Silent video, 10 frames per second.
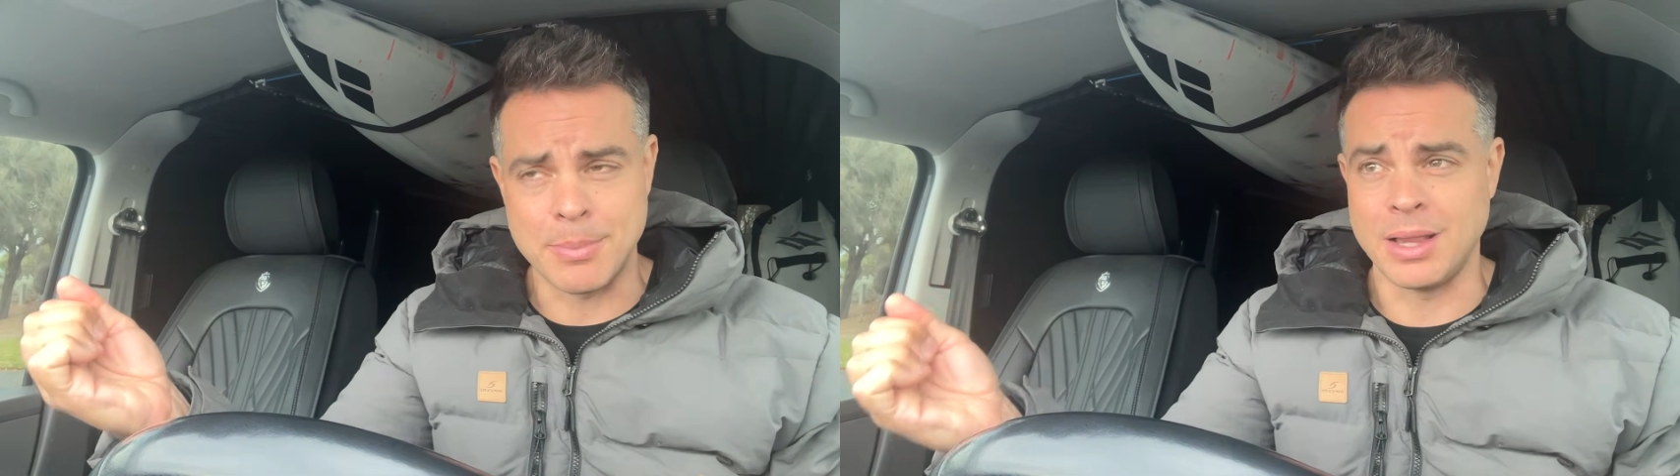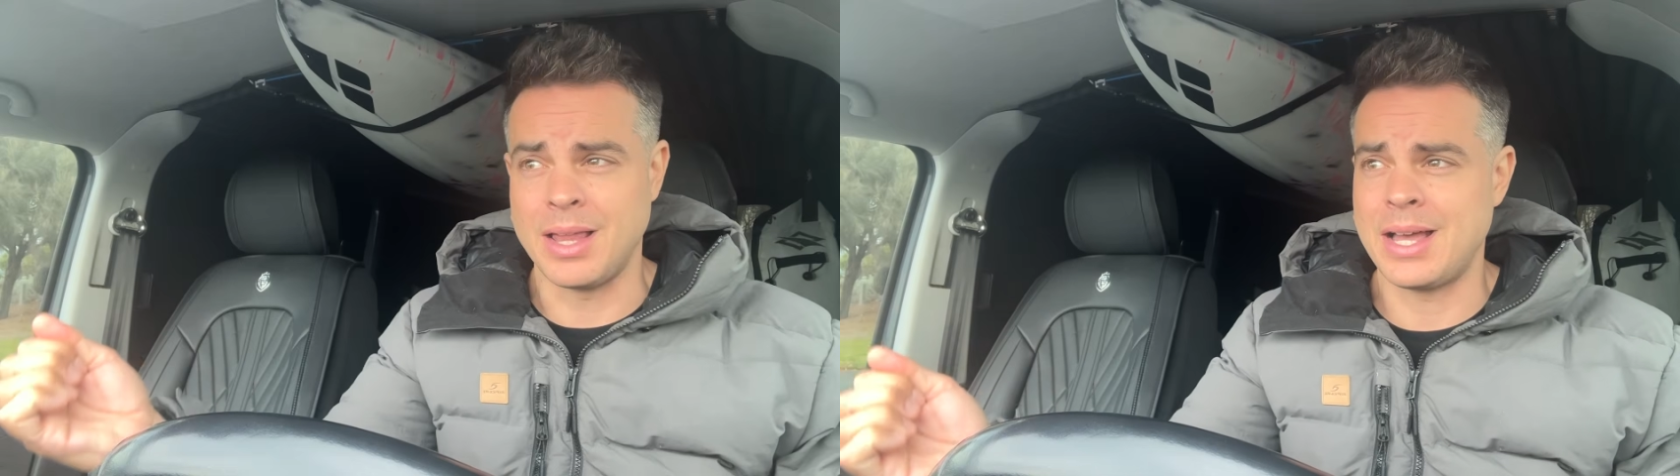
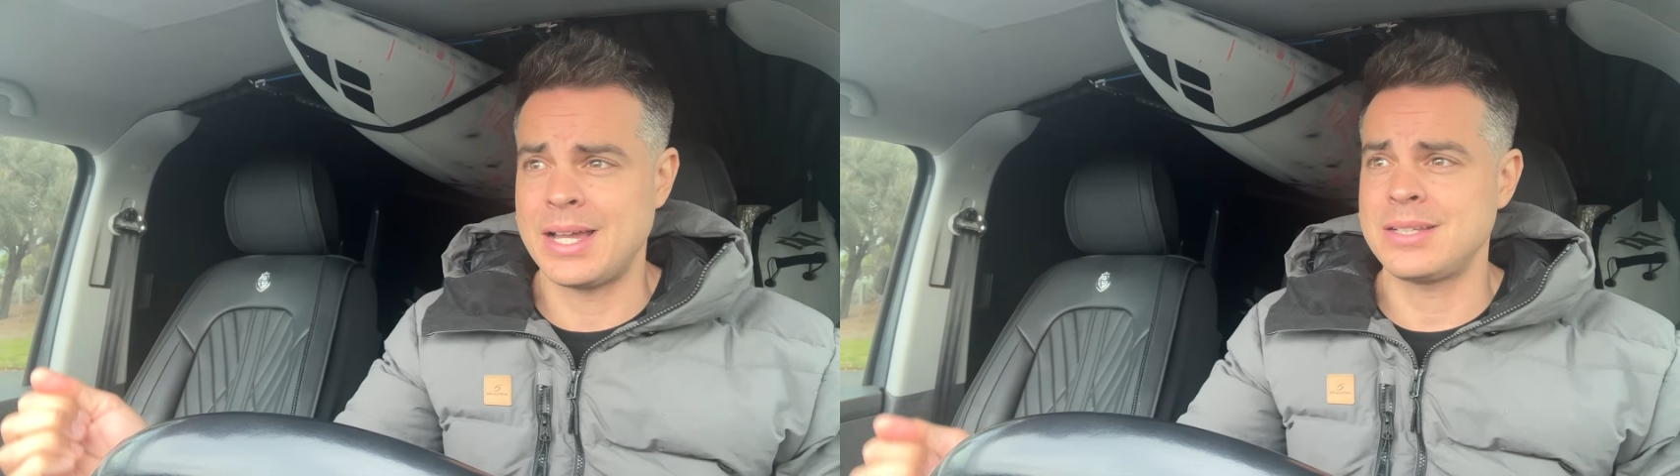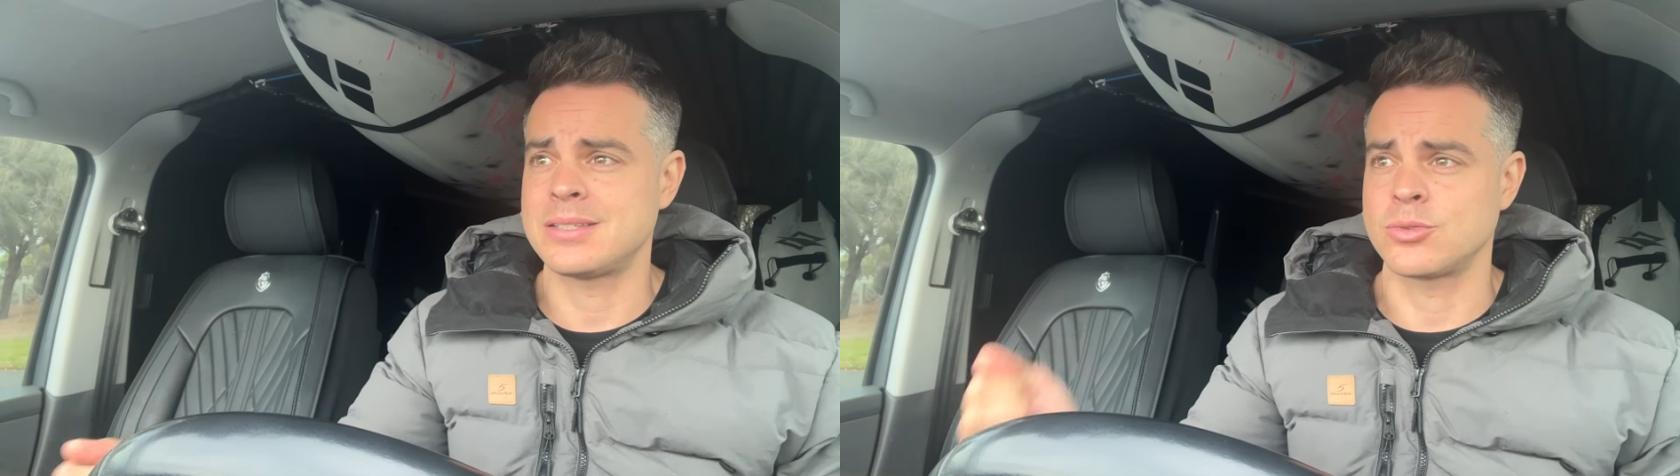the
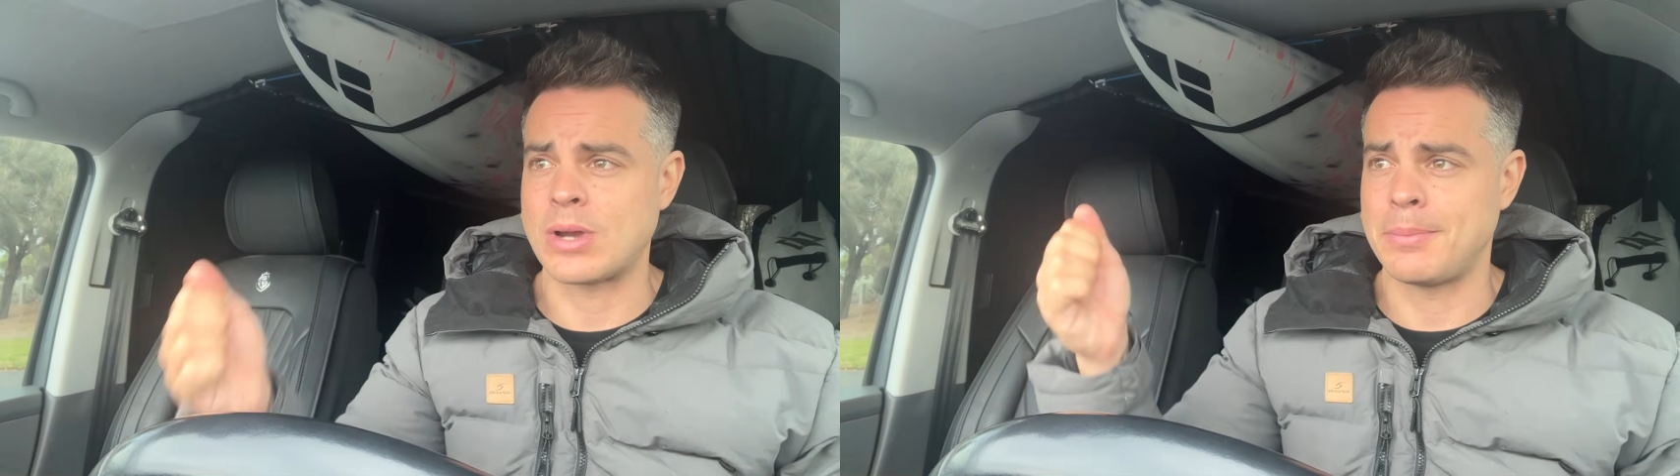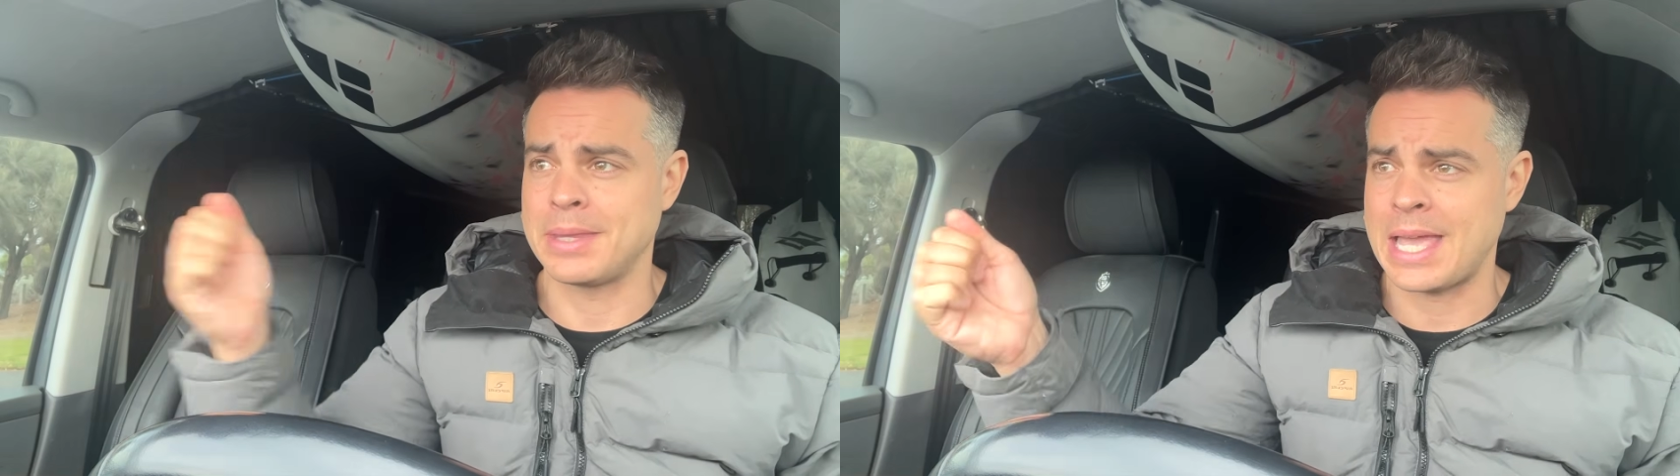lines and
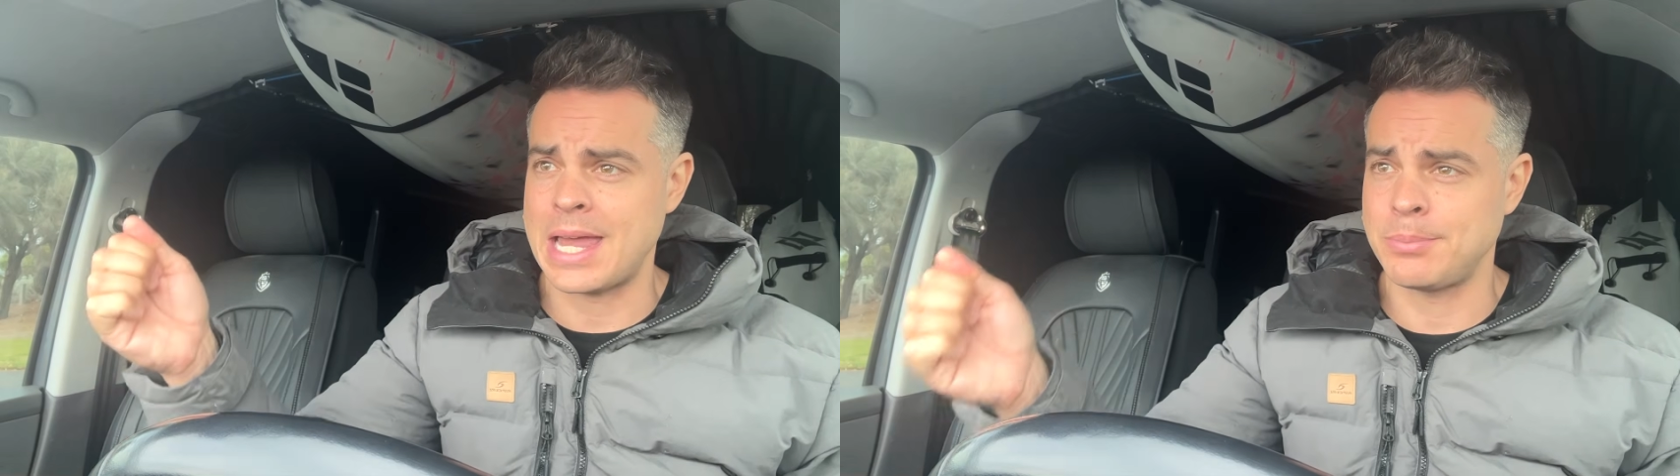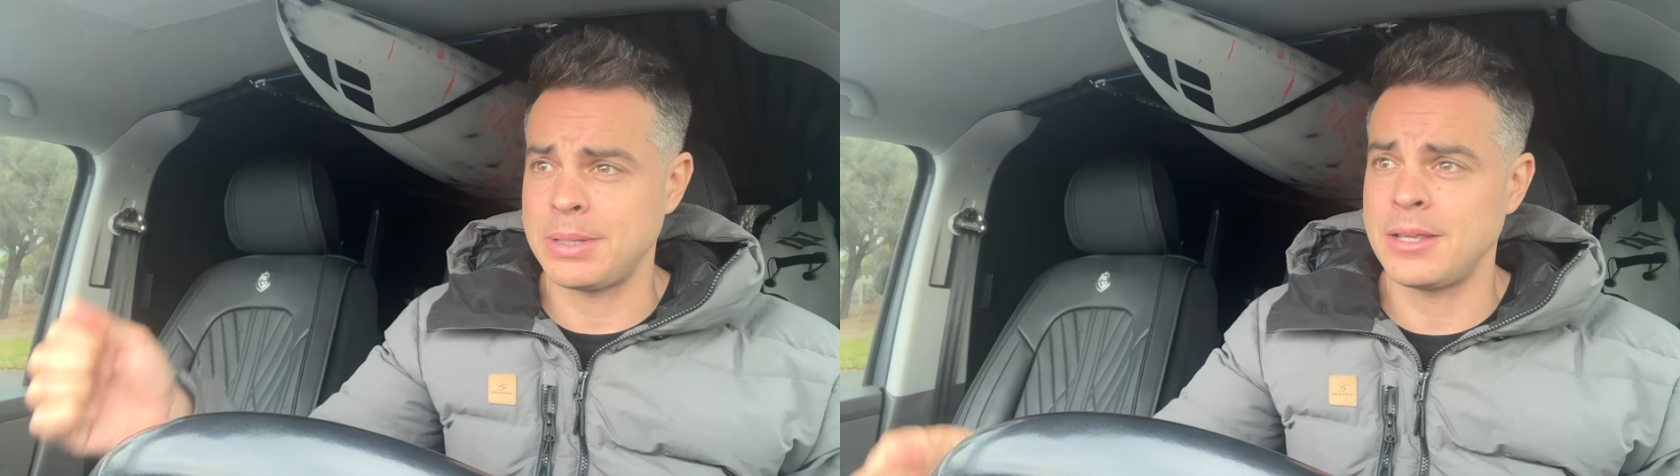grab the
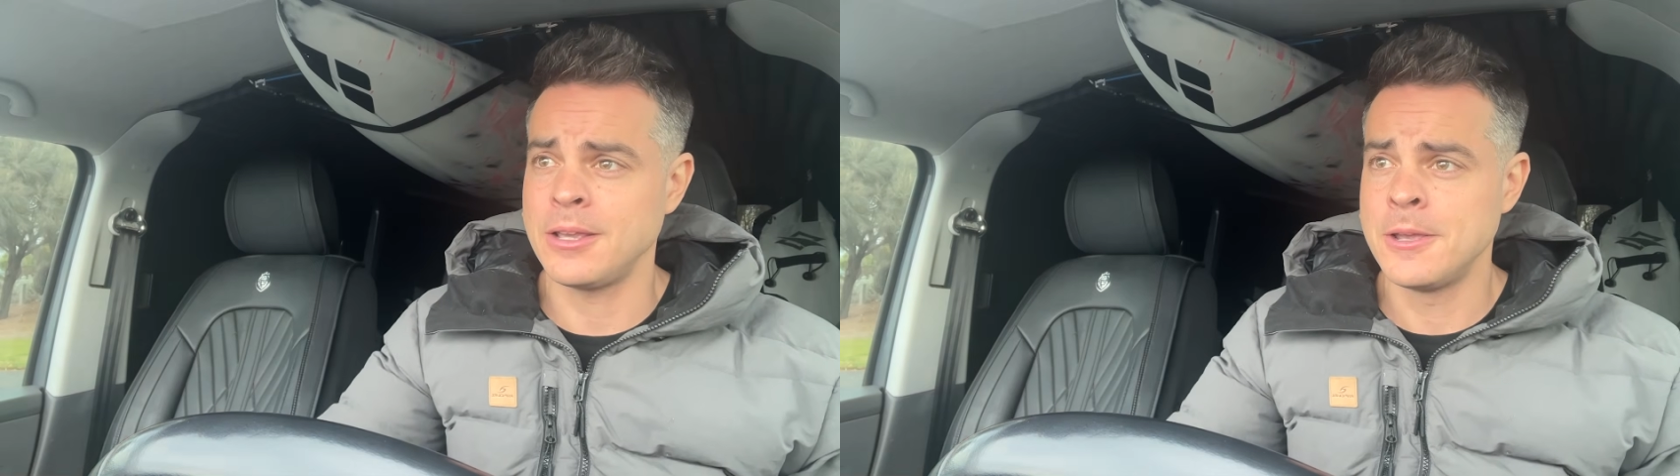canopy,